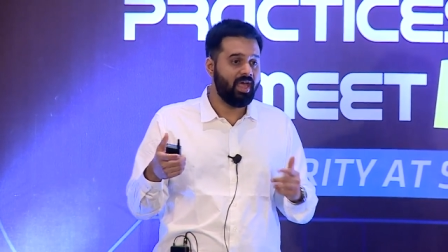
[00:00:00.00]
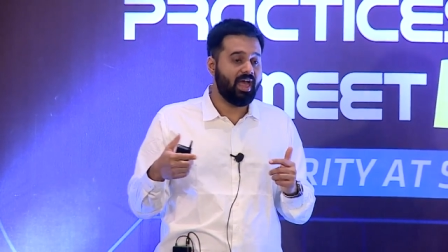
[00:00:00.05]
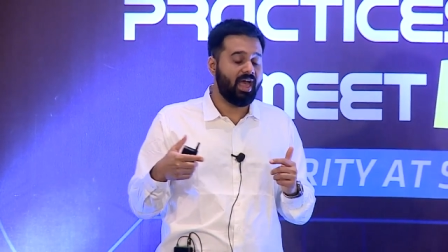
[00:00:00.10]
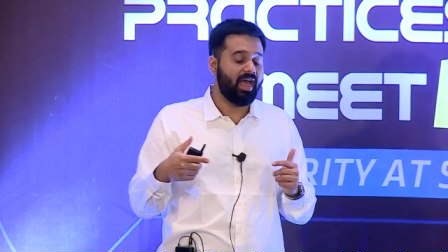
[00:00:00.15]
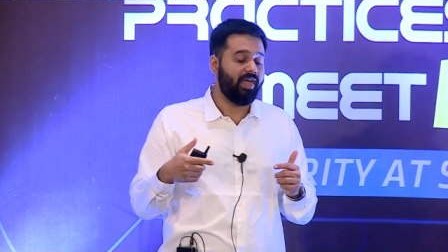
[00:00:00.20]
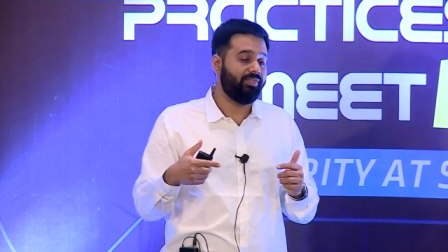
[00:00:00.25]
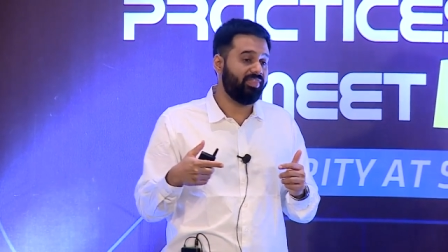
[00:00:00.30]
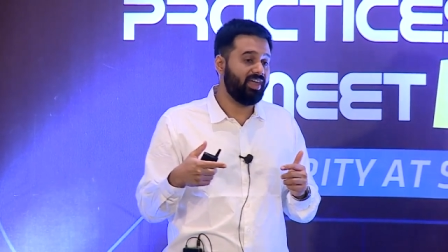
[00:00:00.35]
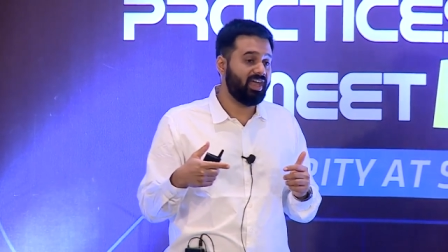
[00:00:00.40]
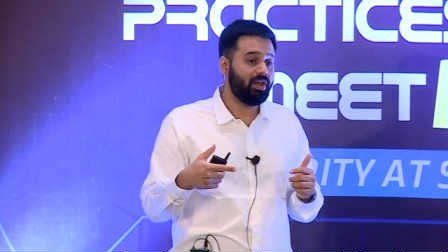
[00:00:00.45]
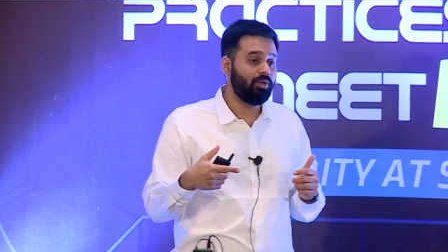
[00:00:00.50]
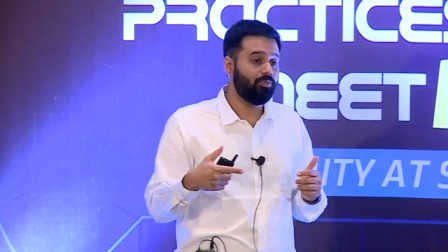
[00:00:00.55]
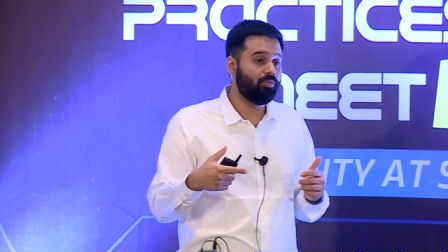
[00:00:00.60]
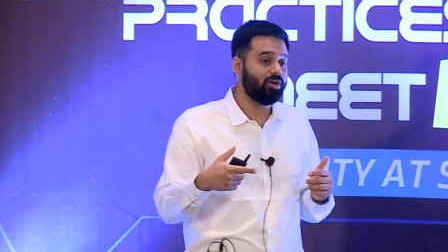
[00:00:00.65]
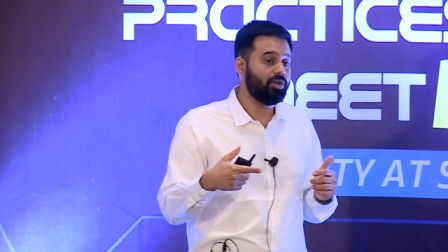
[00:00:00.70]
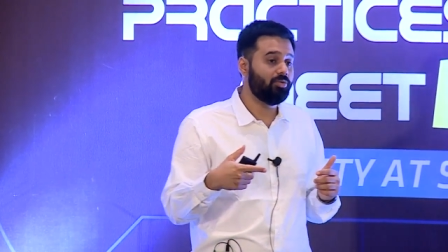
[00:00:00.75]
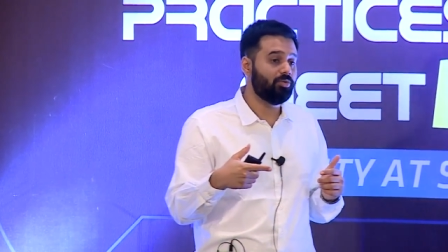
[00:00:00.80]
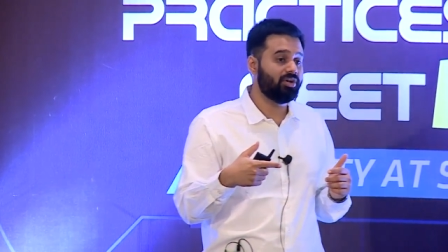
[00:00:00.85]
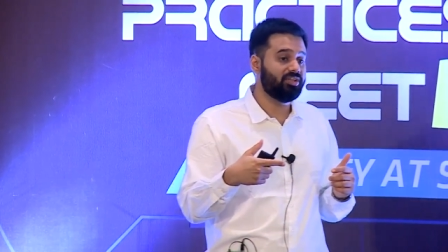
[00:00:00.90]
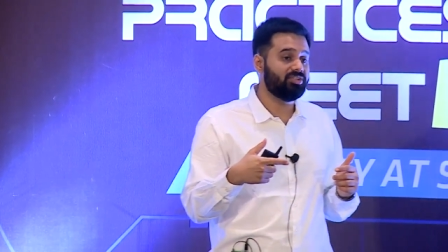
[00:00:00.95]
and then what
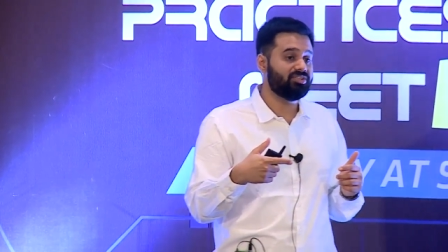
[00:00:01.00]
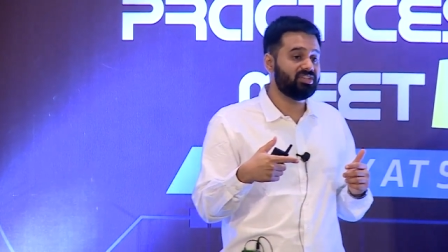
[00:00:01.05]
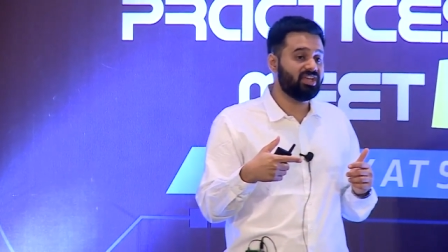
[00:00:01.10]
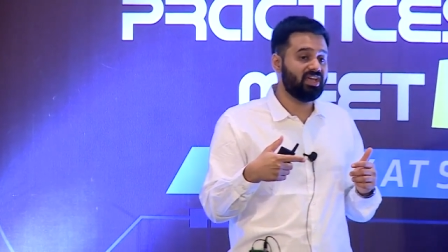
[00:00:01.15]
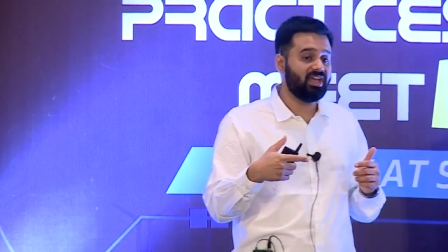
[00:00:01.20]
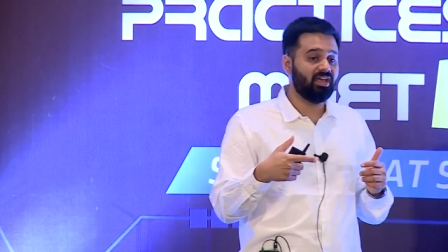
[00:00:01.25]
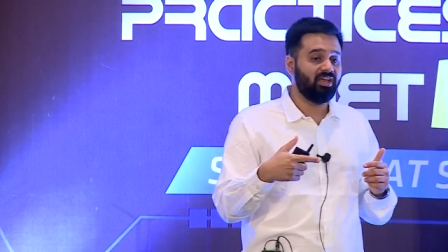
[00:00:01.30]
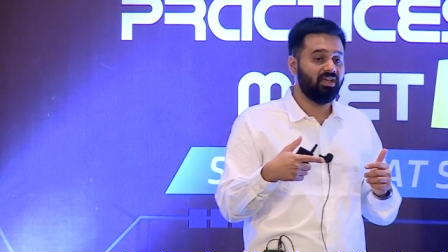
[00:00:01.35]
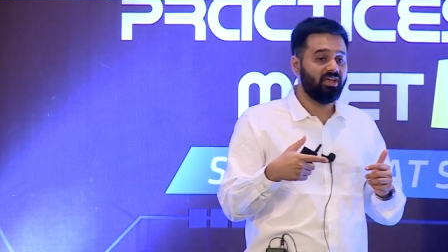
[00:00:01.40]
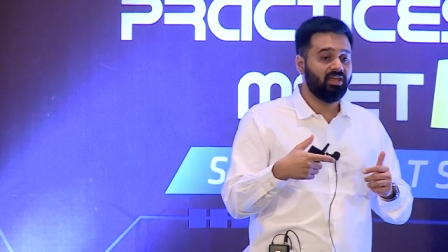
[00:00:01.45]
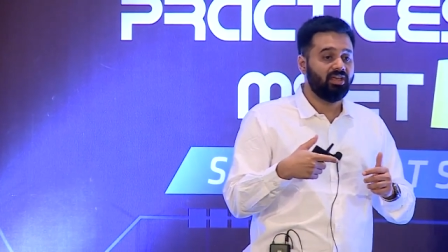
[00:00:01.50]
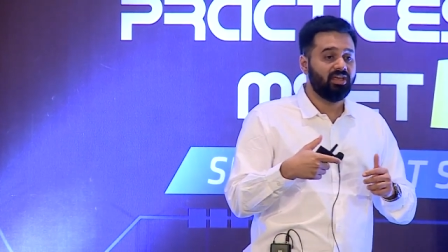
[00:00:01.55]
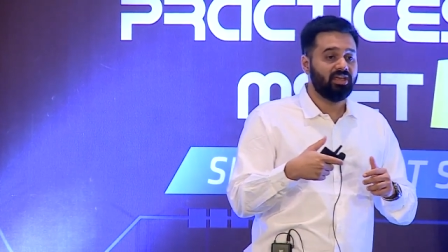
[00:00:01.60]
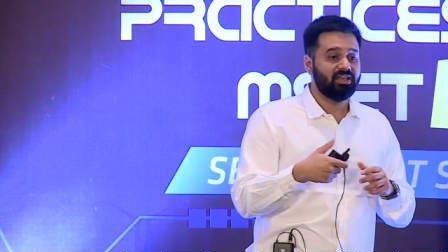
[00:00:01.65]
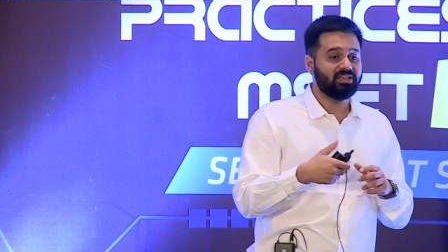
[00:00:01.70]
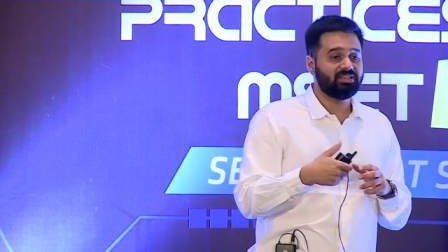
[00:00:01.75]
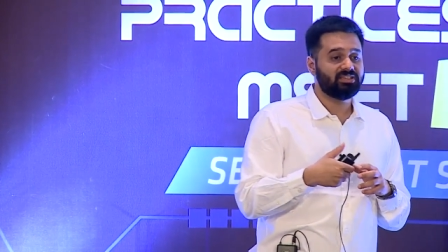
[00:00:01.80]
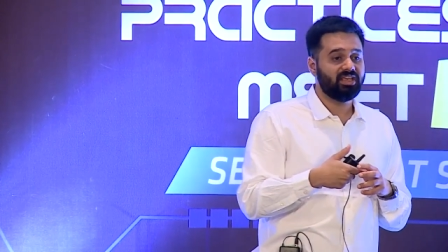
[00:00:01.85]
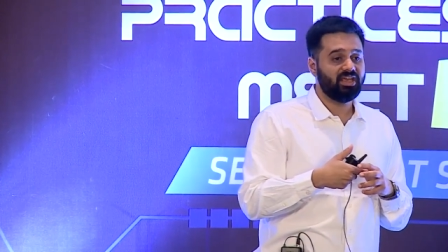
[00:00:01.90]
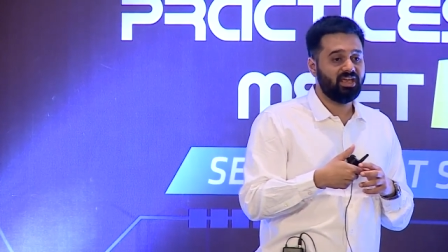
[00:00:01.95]
you want to say
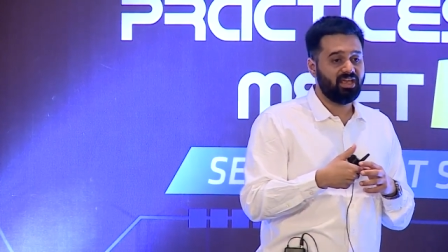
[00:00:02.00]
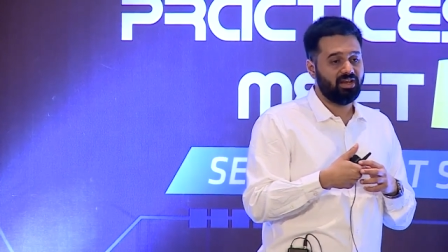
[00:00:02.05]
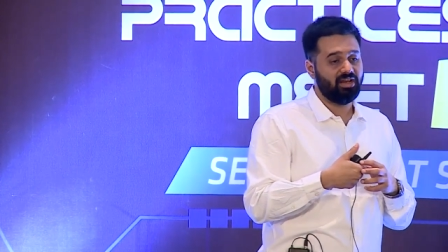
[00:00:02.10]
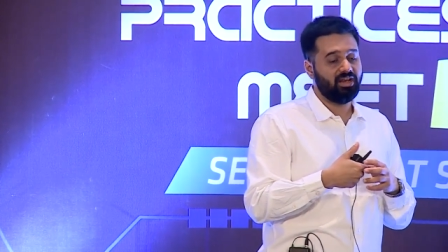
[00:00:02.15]
is, hey,